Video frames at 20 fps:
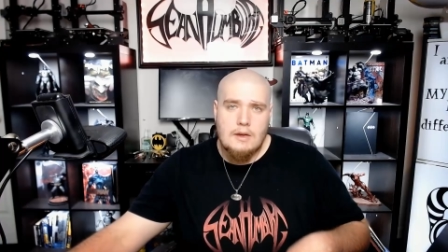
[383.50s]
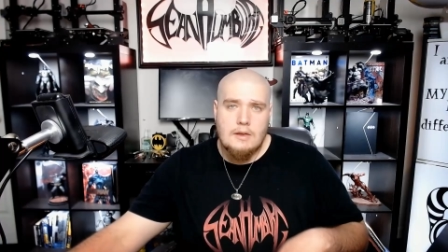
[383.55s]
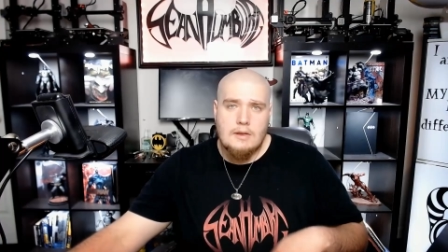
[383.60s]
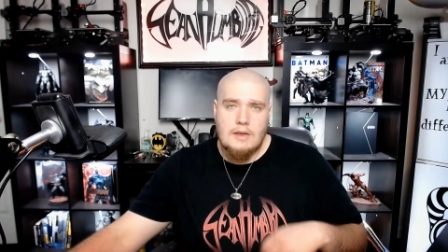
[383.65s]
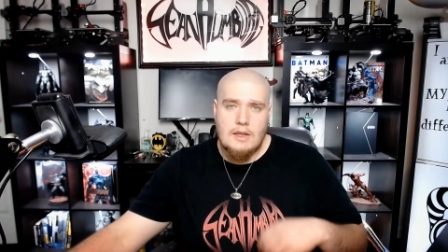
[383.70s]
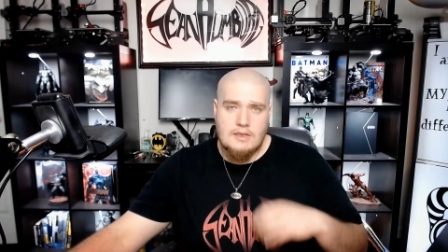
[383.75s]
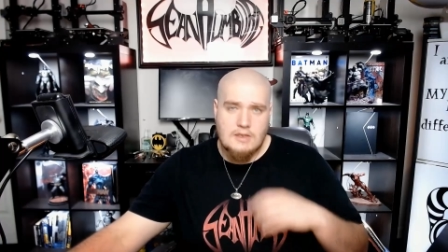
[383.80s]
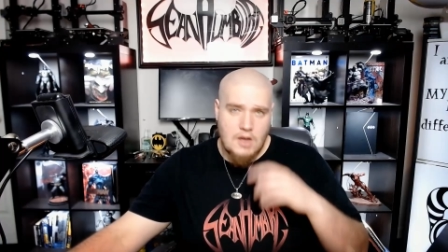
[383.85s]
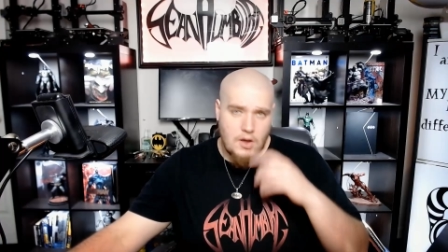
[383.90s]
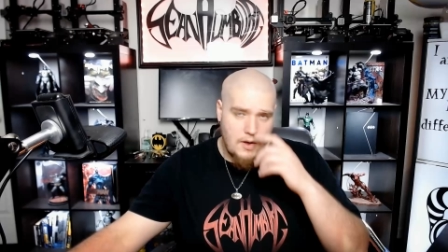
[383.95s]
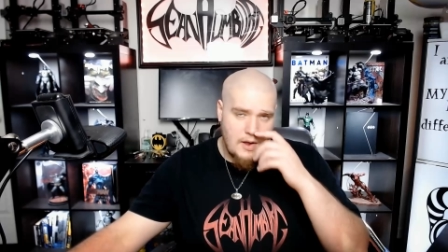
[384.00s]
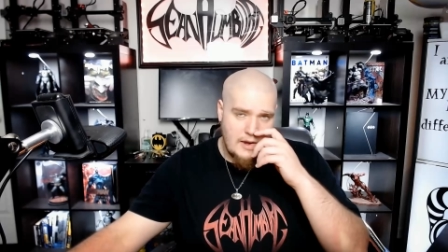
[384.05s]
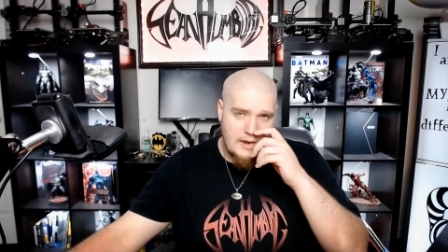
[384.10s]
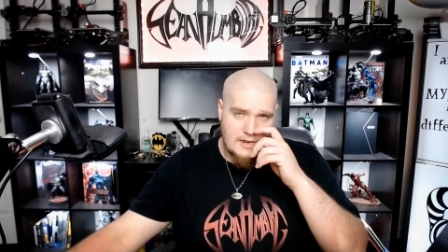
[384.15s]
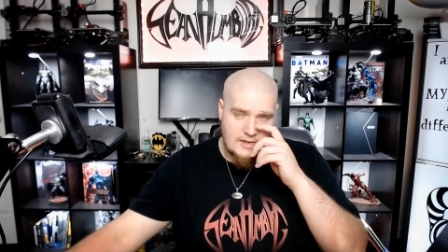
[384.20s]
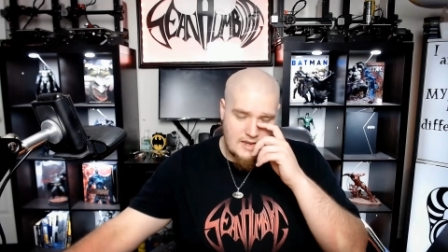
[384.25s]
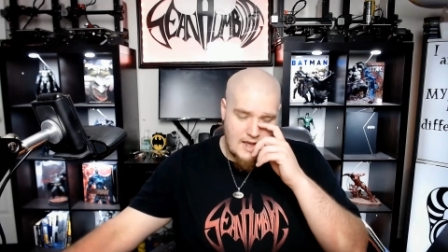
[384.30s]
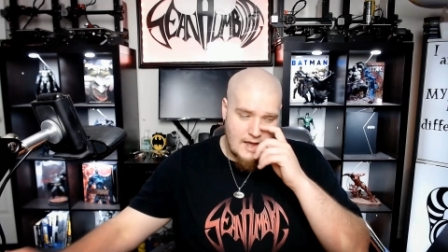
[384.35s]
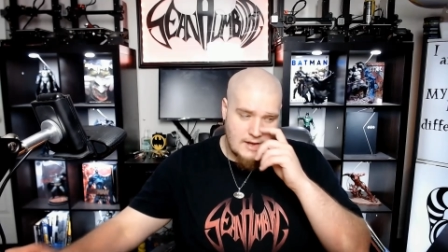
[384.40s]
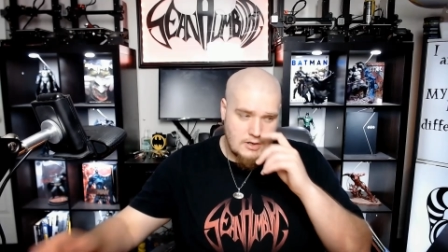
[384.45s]
Let's go ahead and
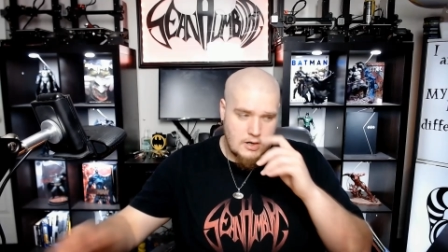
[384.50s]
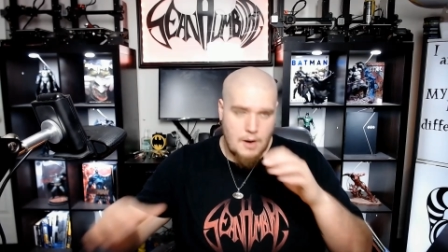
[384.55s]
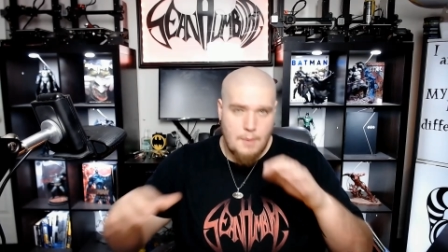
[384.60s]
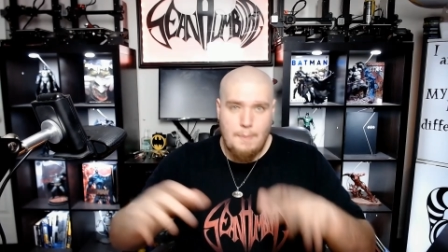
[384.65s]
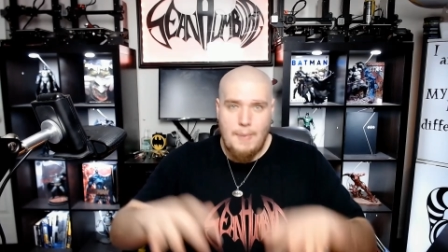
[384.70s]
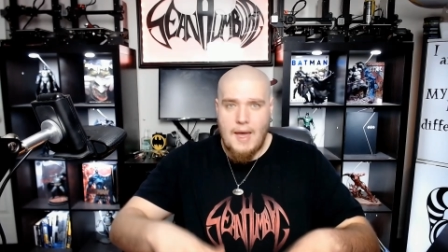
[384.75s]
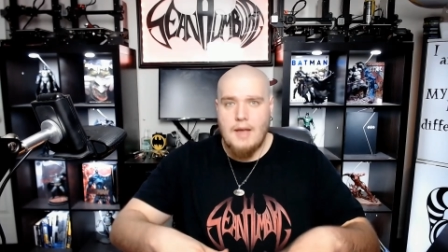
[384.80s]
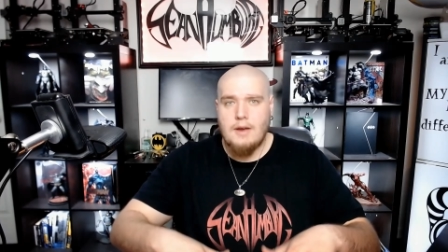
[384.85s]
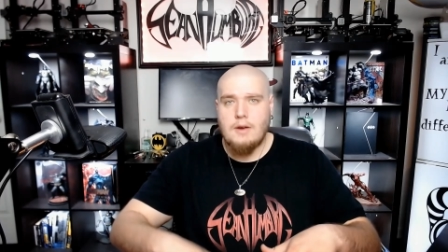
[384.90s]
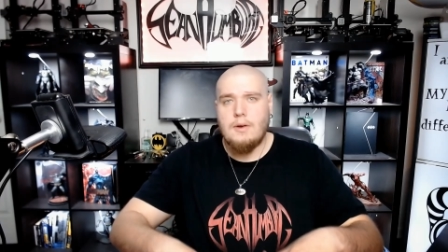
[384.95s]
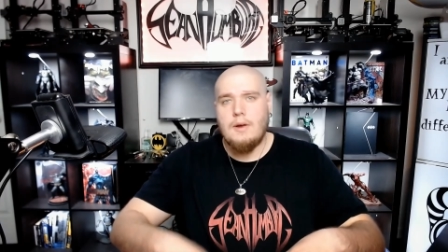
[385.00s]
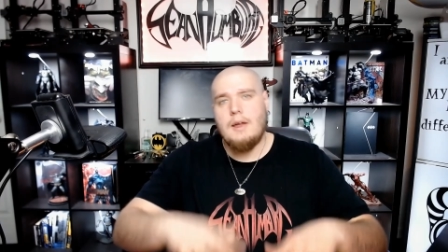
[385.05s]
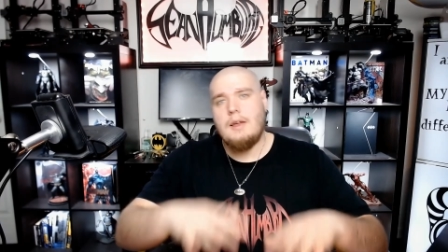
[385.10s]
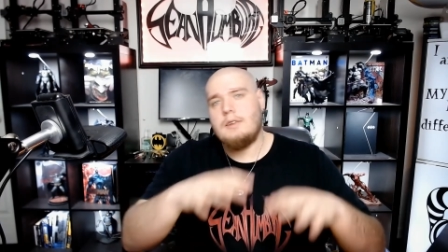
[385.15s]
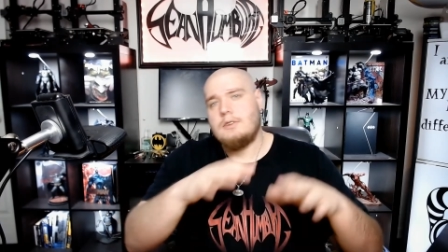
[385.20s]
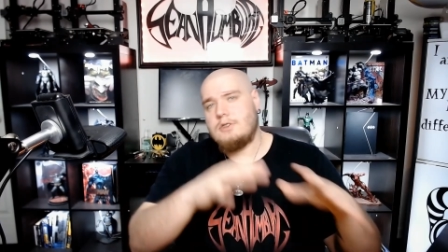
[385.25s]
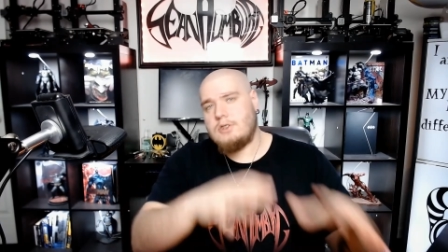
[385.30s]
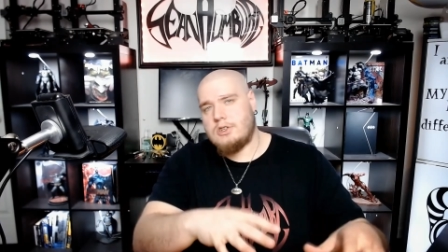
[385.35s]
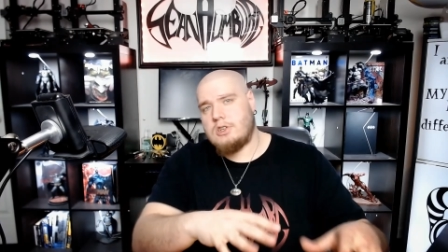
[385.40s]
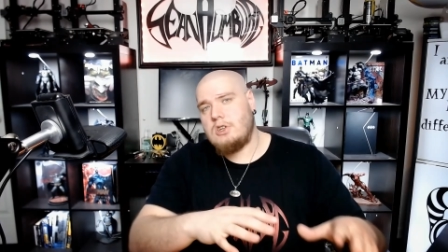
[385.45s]
attach our
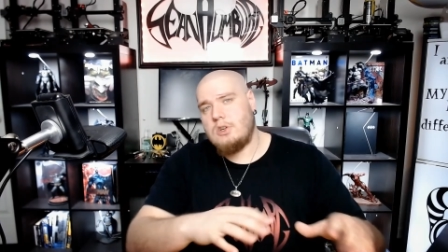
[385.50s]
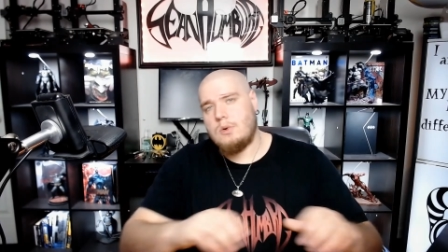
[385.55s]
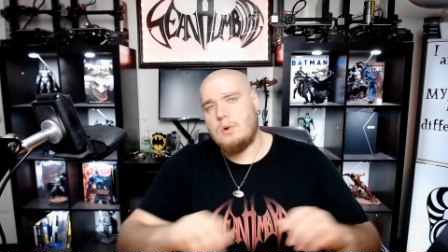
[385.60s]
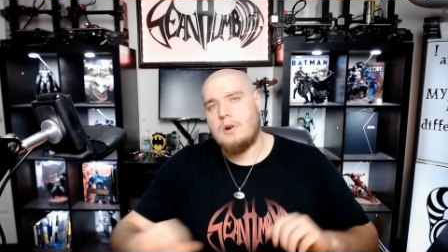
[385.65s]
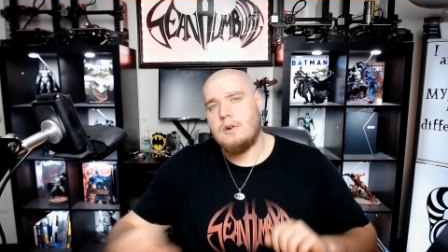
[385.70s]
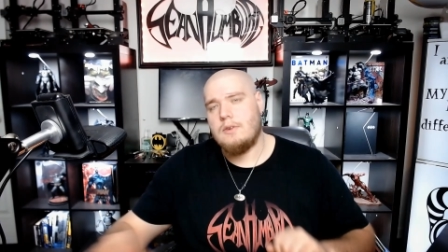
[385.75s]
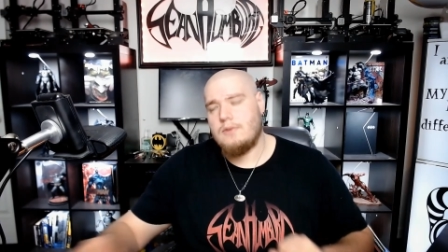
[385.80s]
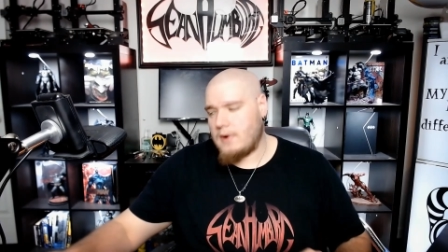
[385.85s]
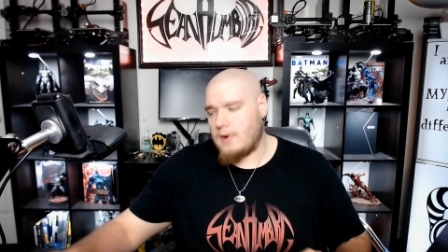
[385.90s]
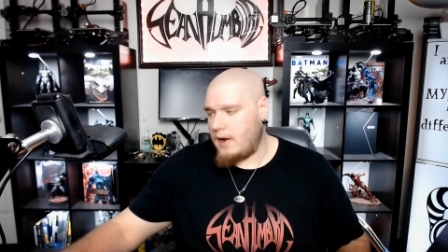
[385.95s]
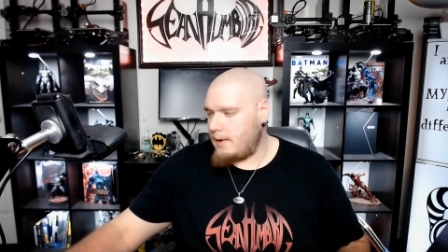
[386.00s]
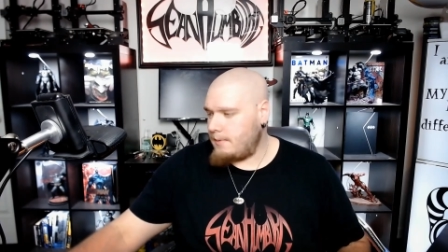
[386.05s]
background to our frame.